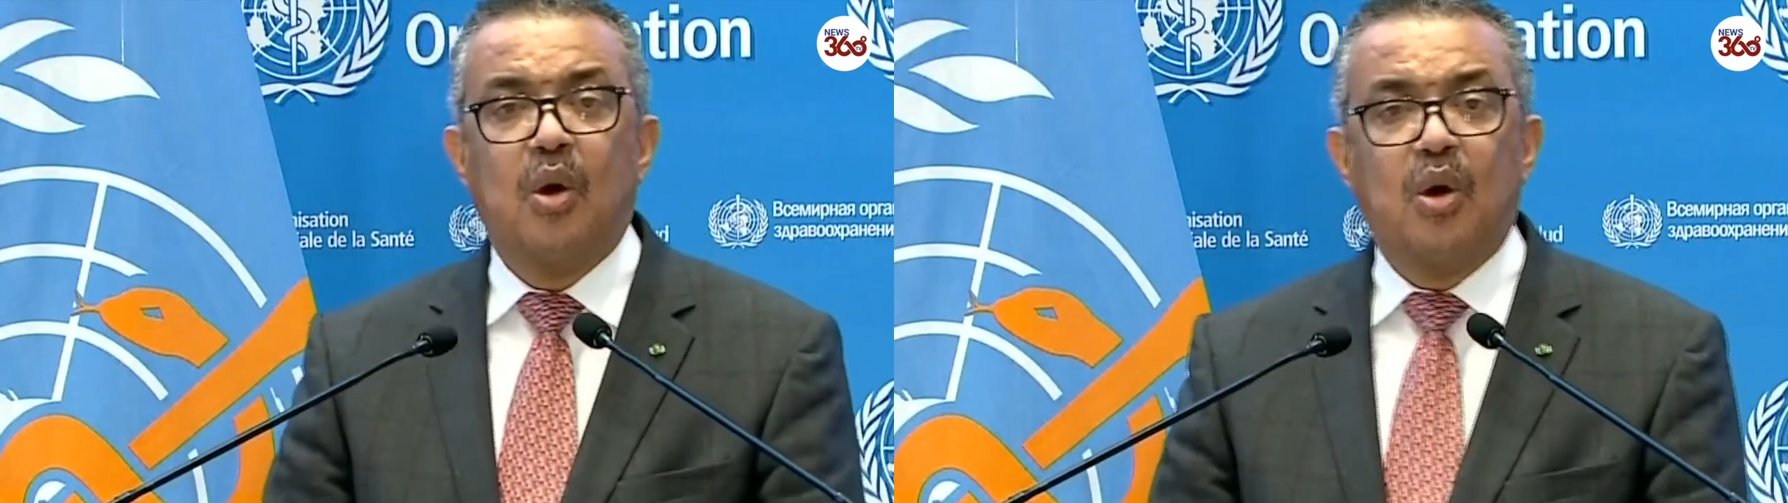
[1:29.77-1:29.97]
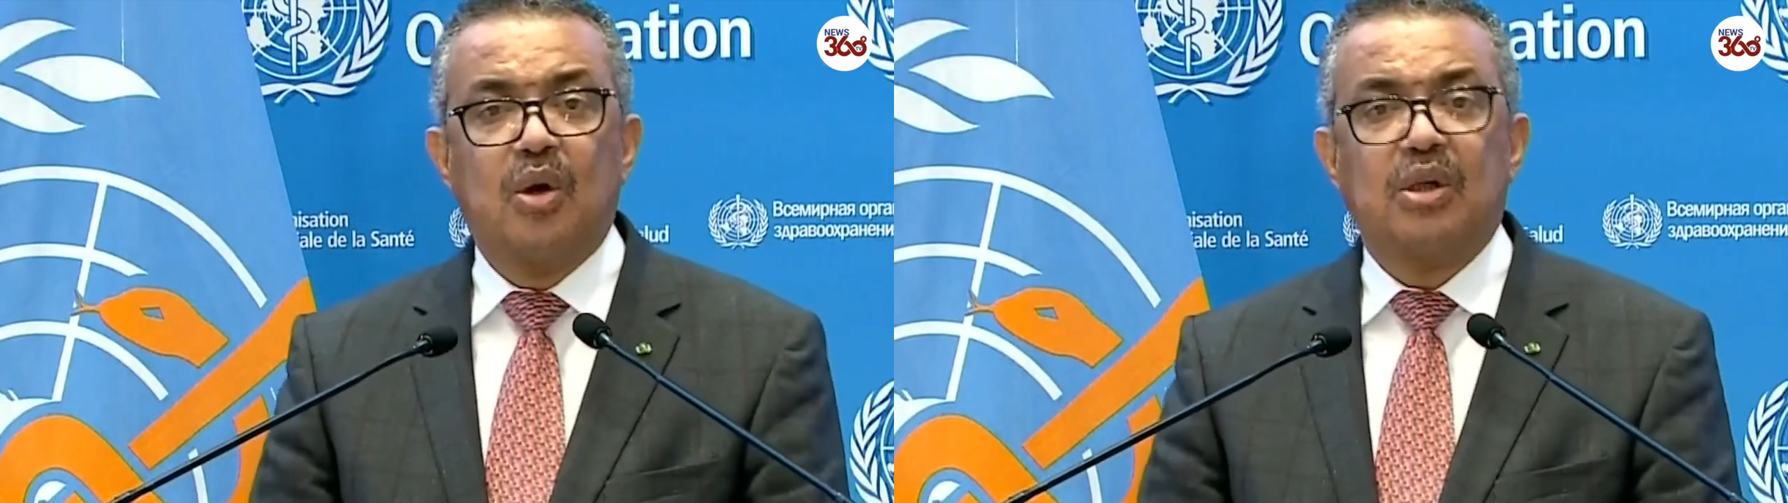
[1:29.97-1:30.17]

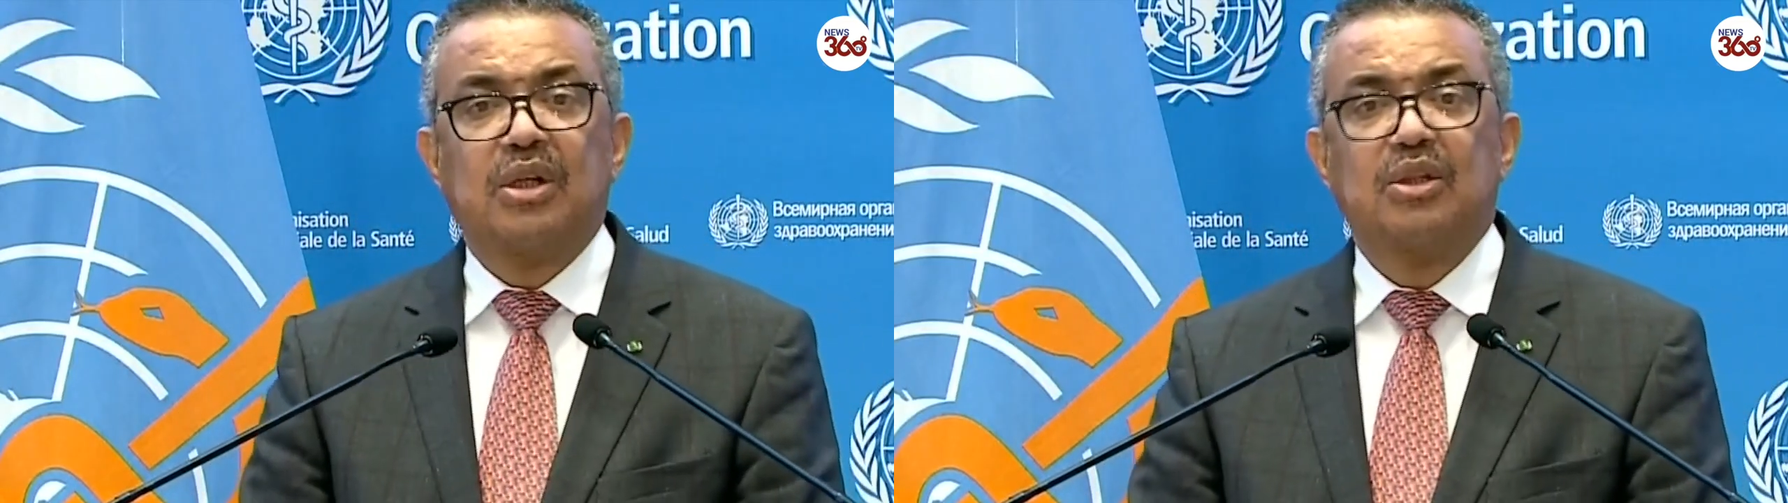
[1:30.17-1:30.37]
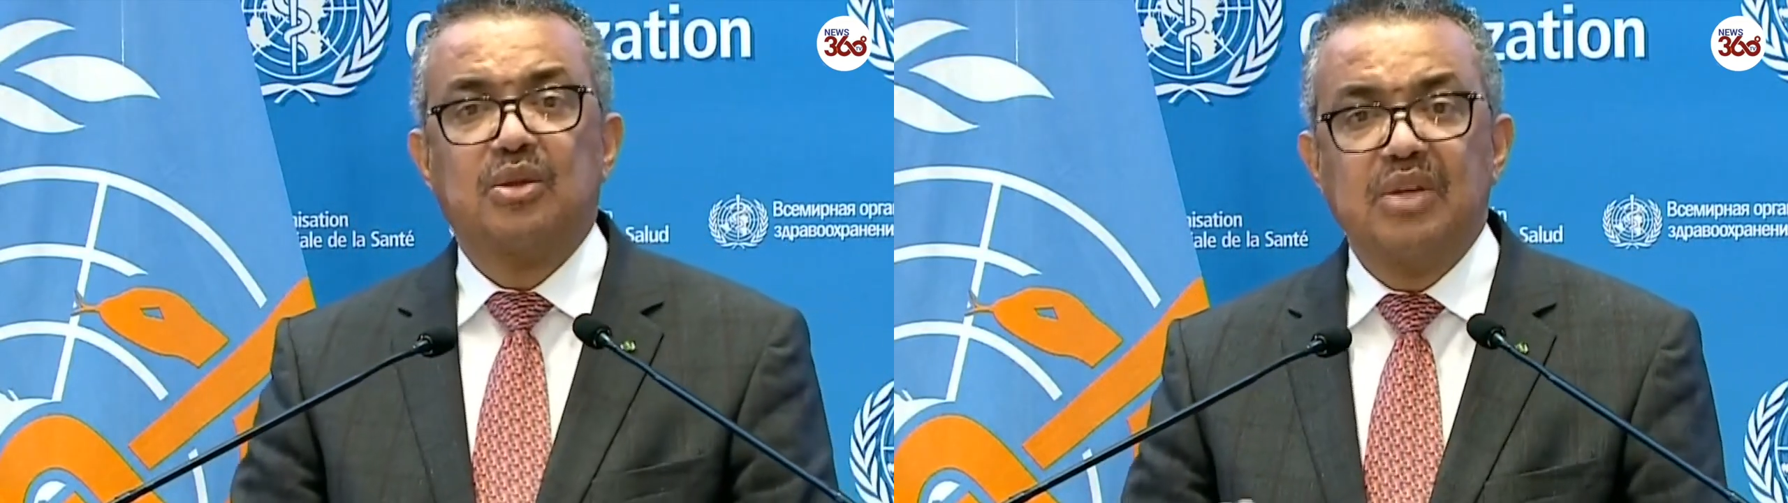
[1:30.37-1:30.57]
or
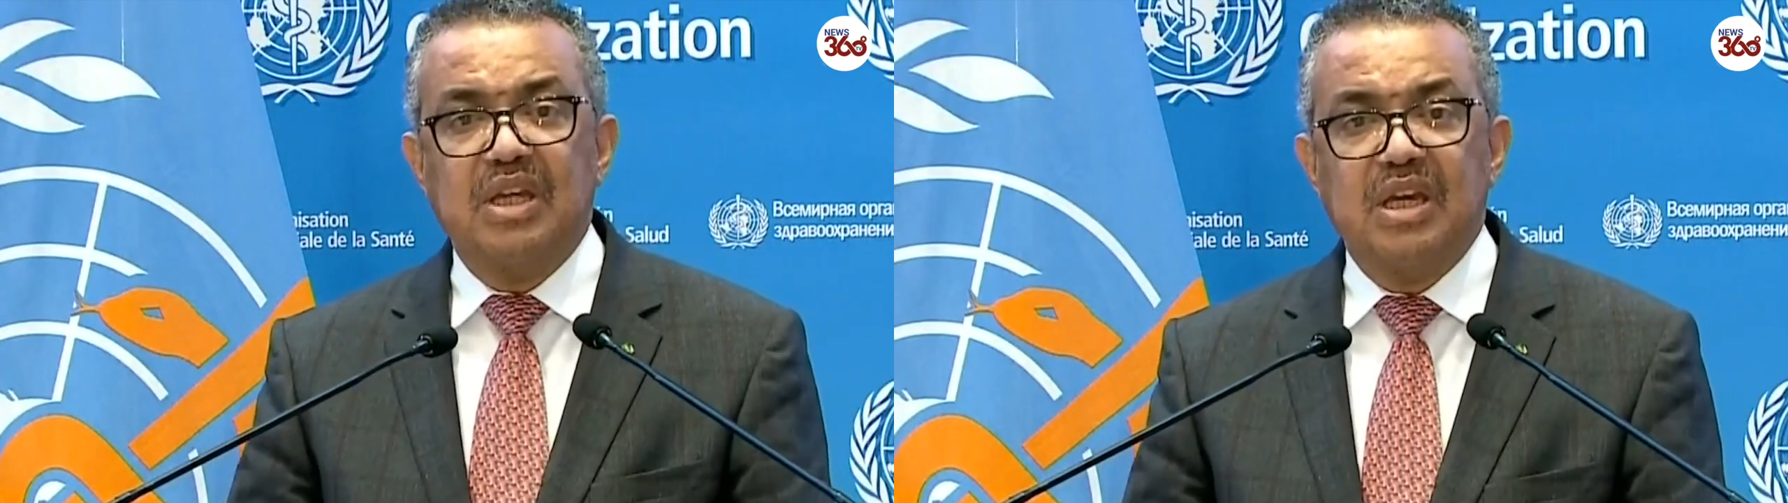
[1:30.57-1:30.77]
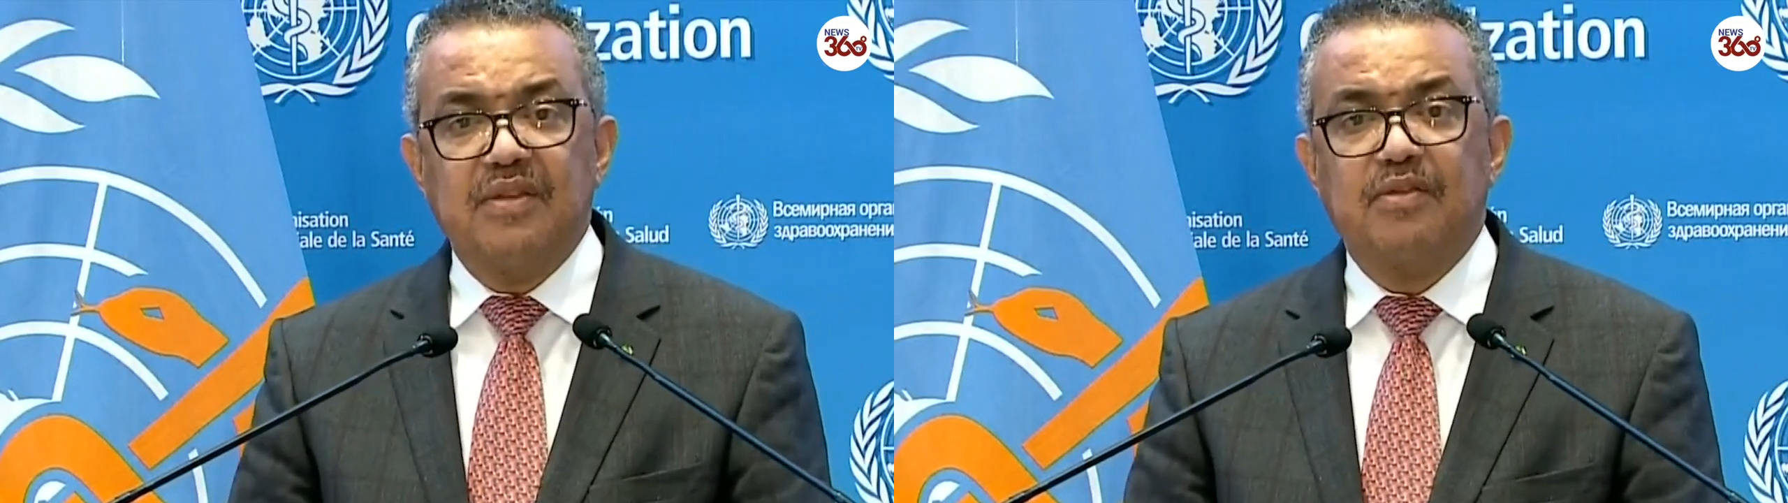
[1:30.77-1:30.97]
to
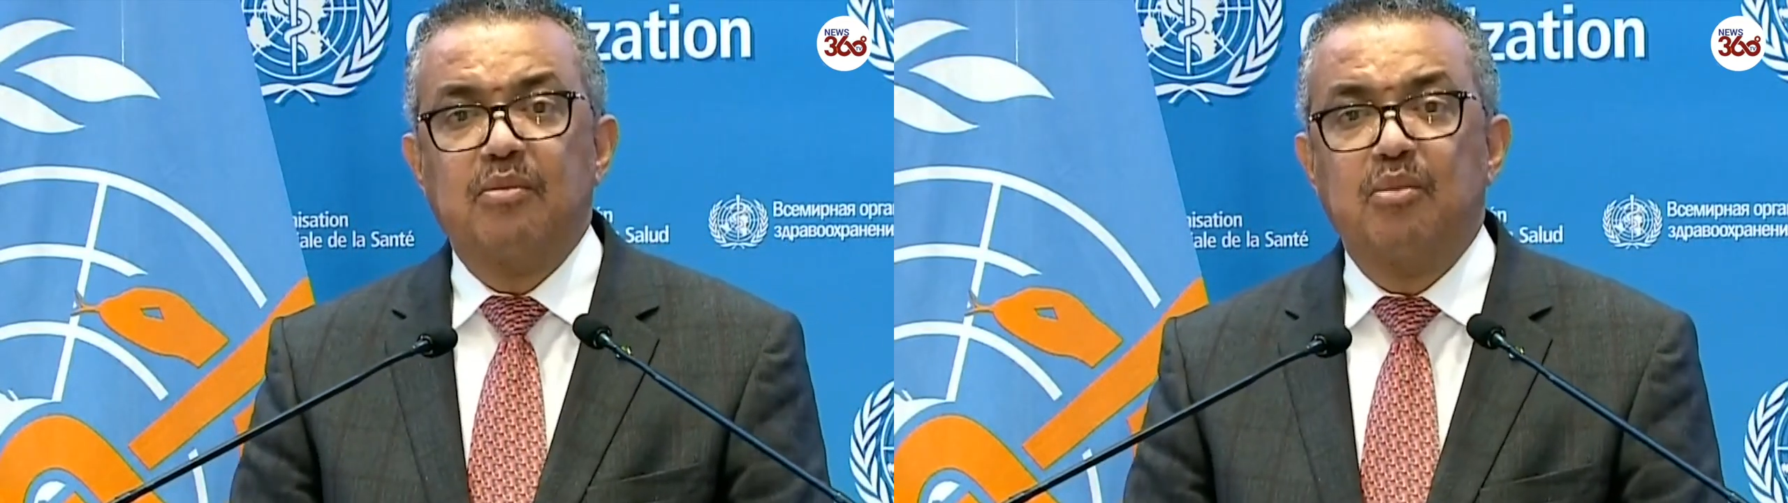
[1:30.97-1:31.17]
give